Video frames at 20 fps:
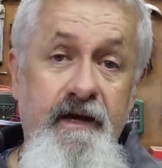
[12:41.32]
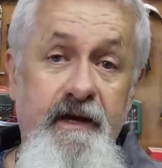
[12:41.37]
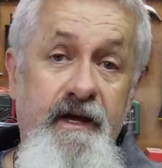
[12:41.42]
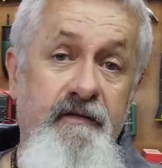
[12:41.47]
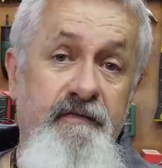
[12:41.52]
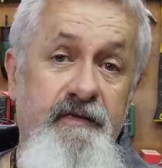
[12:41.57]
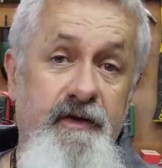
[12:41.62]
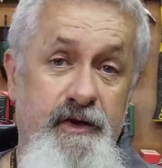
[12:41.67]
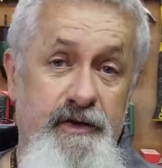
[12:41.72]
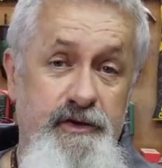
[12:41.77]

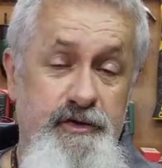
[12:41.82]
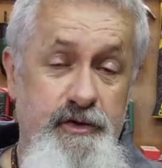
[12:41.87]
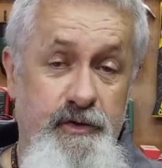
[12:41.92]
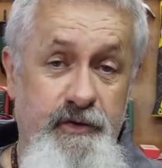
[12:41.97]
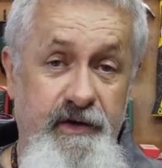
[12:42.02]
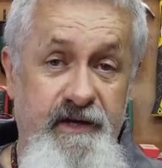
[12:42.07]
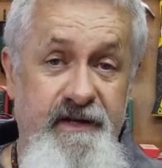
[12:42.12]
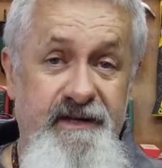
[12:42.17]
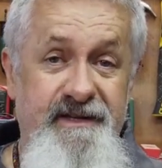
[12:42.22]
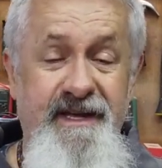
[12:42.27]
If you
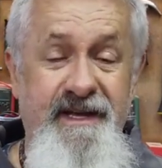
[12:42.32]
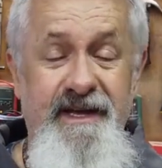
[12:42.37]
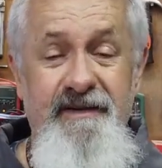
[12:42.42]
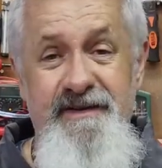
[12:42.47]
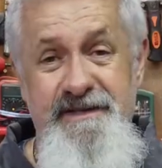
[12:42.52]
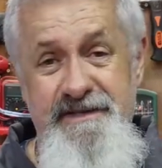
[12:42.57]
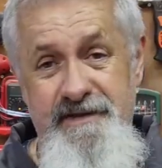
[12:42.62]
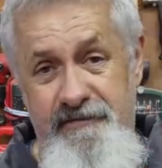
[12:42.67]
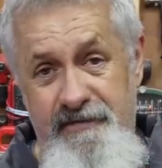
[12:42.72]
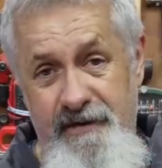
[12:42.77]
enjoyed it, give
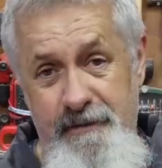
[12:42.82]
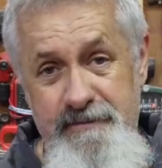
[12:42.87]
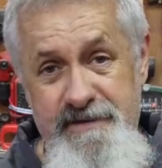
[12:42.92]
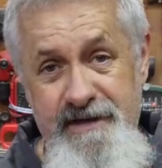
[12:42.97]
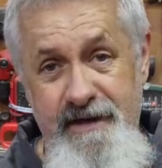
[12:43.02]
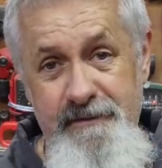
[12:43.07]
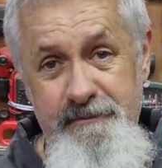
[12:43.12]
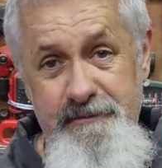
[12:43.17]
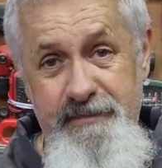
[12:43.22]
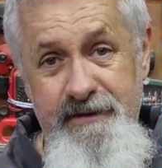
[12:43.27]
us a thumbs
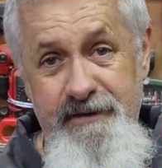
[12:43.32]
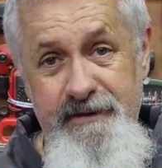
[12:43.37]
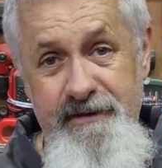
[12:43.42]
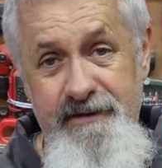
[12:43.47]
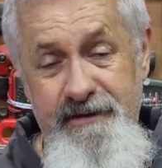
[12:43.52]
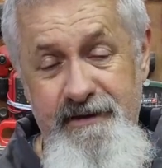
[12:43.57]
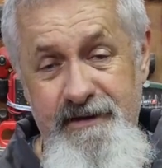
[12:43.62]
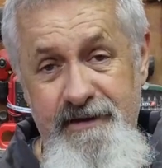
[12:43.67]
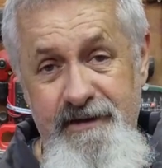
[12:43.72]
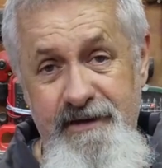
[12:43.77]
up.
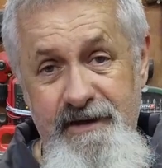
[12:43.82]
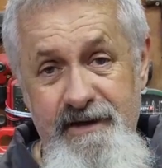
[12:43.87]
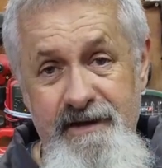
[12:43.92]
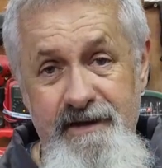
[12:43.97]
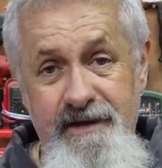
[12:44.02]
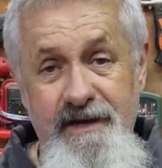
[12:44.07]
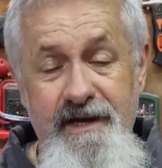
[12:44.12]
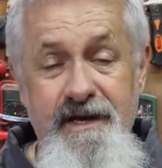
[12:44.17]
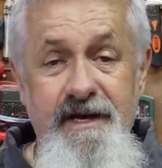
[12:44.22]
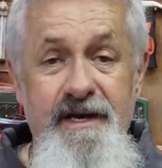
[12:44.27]

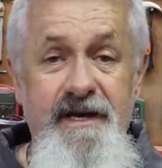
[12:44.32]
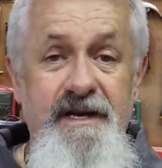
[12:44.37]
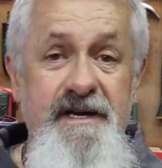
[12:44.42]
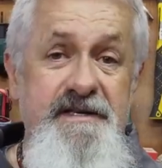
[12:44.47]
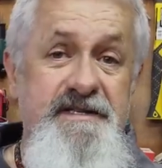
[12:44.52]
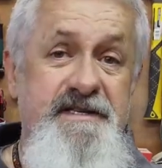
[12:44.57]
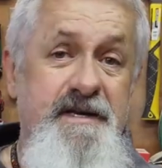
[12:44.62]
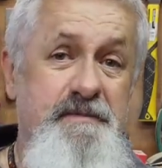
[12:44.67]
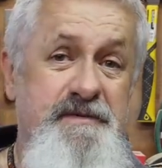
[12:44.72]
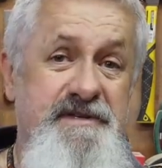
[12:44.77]

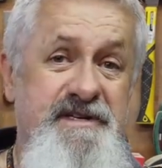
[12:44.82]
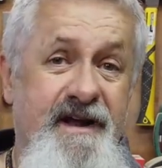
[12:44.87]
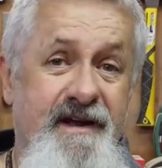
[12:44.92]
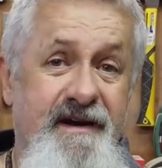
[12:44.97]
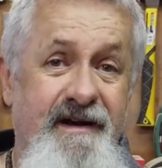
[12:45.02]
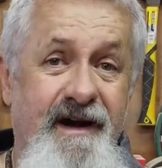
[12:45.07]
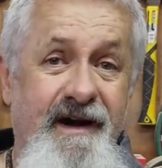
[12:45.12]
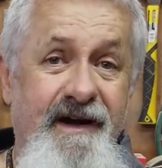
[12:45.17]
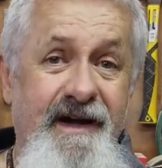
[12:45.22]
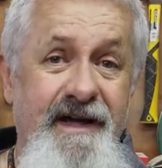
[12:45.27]

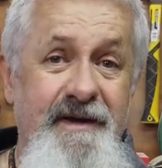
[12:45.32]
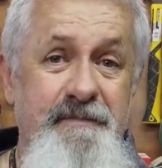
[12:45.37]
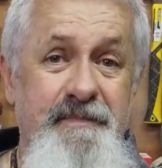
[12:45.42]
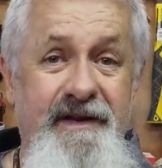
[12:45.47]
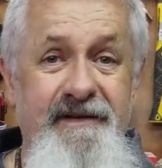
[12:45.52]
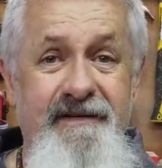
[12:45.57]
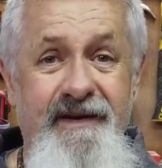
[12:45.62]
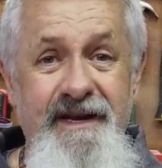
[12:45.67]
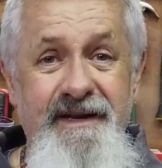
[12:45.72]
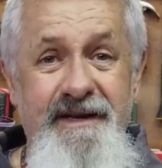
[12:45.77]
Subscribe
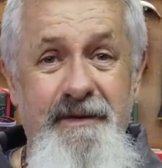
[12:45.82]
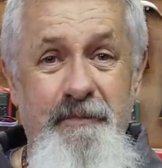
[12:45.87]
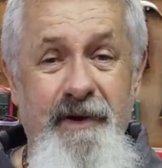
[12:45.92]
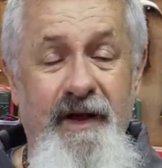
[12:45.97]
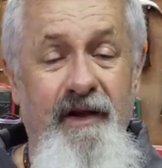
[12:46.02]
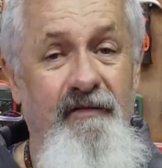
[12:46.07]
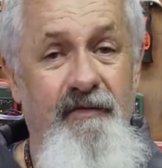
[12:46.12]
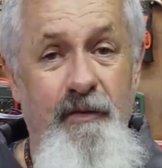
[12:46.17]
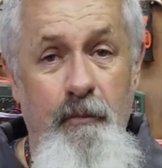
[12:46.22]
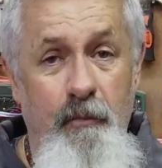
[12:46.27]
and ring the
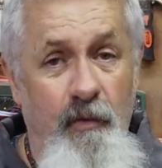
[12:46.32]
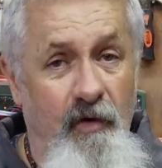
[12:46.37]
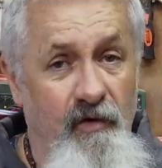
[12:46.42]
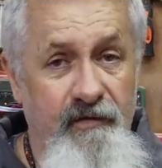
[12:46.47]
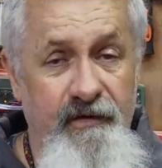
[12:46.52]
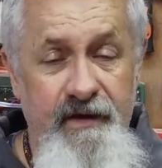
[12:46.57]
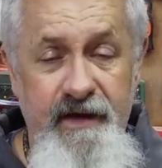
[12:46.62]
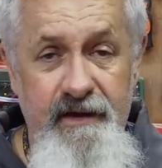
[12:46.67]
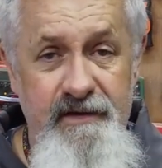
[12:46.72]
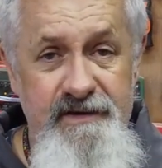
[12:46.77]
bell for more
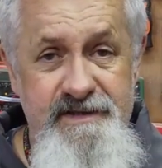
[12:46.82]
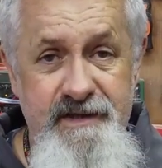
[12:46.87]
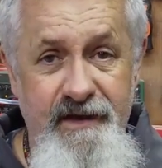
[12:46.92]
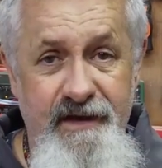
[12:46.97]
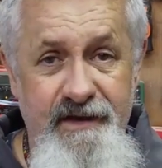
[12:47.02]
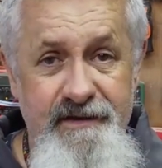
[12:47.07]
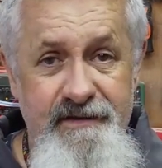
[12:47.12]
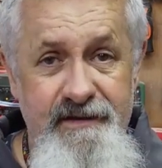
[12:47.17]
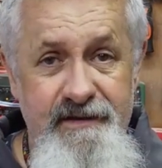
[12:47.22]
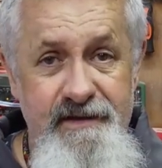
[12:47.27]
videos
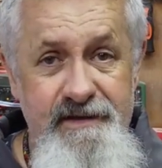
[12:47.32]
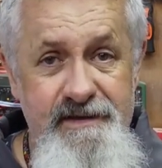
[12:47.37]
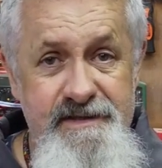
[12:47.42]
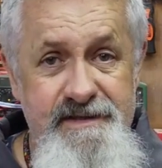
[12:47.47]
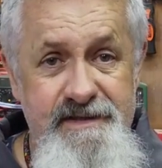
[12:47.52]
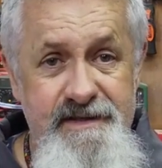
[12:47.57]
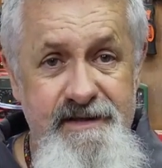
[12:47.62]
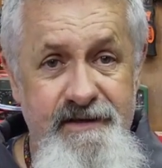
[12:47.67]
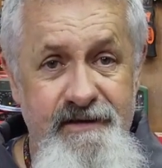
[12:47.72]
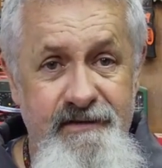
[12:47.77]
like
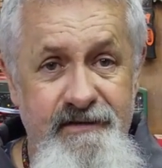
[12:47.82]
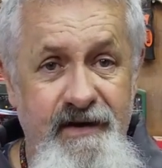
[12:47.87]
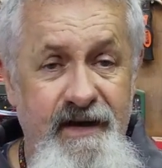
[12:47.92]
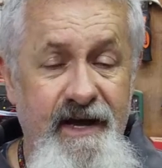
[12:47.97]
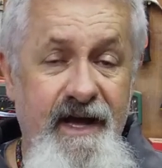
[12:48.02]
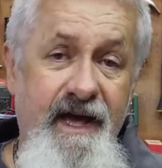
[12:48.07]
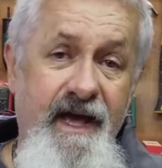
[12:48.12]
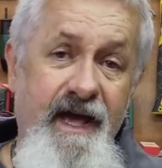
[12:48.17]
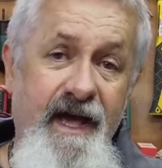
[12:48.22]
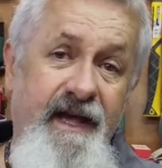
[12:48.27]
this.
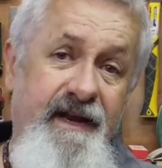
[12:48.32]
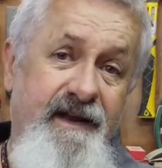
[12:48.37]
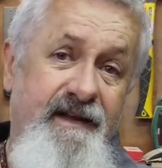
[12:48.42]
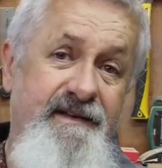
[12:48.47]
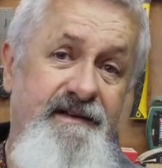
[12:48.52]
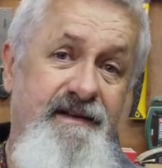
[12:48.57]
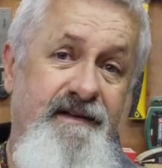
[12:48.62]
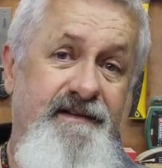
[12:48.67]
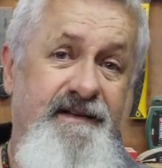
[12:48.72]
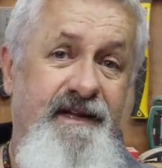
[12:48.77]
And
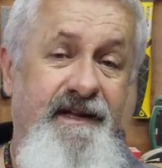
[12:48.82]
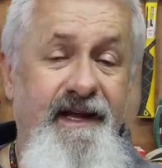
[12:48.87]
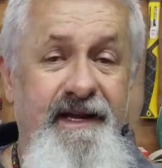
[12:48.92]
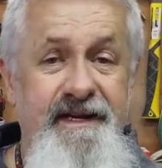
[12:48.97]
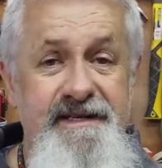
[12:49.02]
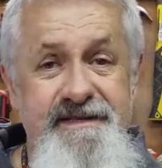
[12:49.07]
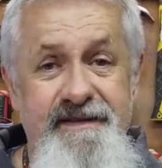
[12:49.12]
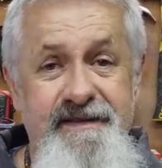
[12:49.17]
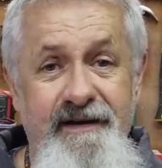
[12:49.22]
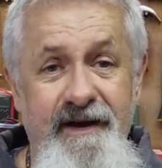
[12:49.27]
until the
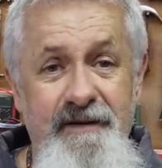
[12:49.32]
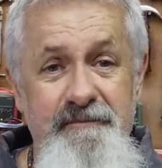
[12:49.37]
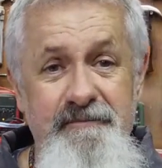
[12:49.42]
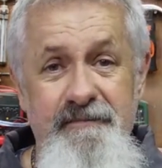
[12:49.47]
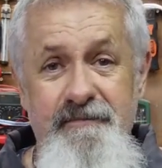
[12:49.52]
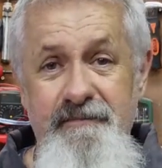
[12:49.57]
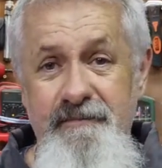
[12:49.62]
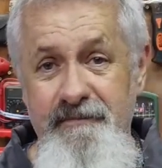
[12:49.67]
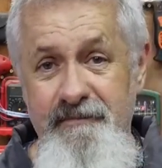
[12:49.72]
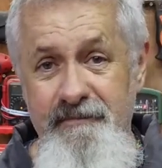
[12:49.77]
next time,
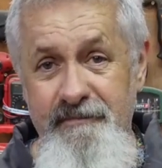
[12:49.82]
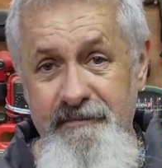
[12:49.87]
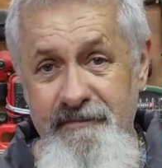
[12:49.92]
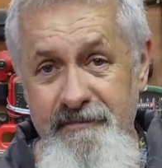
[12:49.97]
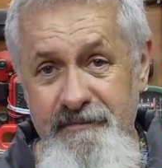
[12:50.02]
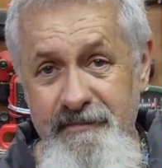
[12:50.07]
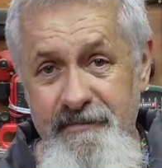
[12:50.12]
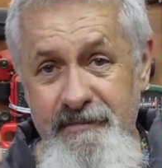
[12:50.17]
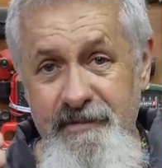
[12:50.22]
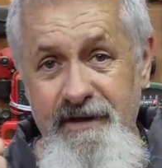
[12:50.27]

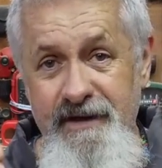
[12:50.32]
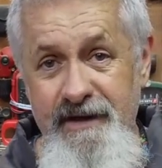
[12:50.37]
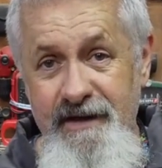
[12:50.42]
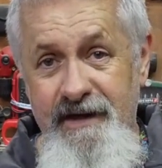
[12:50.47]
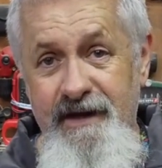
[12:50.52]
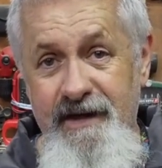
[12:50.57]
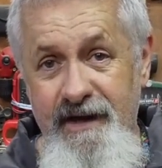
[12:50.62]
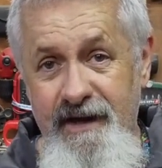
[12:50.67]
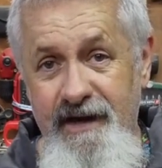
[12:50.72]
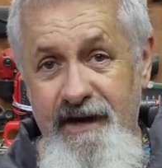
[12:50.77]

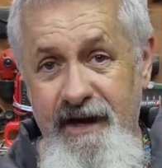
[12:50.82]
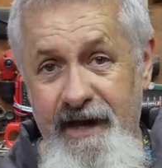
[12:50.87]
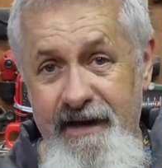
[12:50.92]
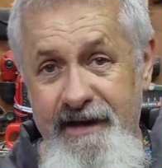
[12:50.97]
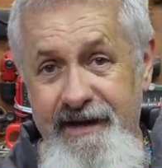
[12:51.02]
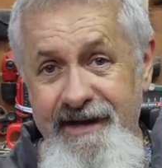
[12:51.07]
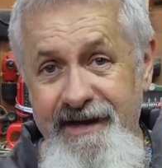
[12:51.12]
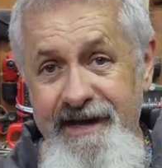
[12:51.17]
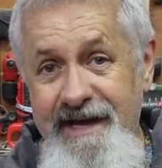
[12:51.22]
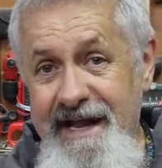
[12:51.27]

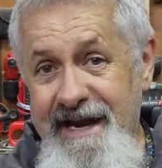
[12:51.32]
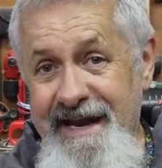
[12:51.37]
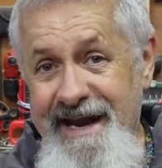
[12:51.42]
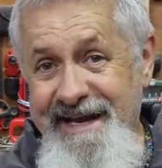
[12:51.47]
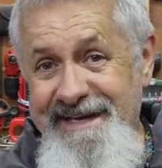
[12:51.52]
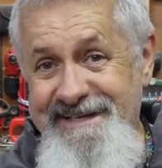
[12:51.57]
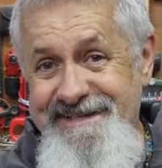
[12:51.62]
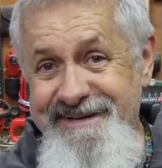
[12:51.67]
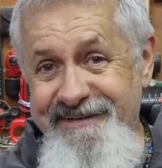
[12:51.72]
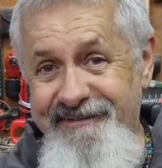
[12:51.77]
lekker
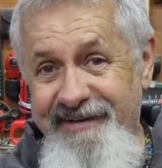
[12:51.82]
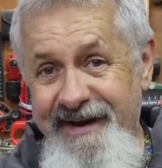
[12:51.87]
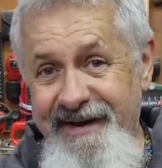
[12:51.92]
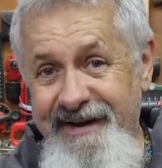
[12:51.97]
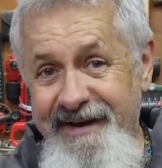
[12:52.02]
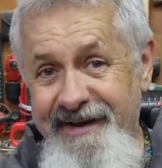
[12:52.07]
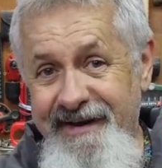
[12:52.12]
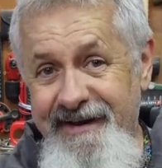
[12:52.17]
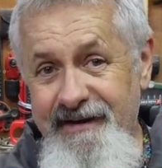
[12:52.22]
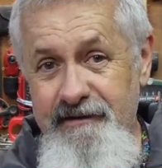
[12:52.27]

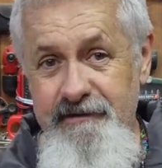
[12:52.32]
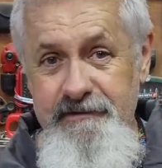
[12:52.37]
lasering.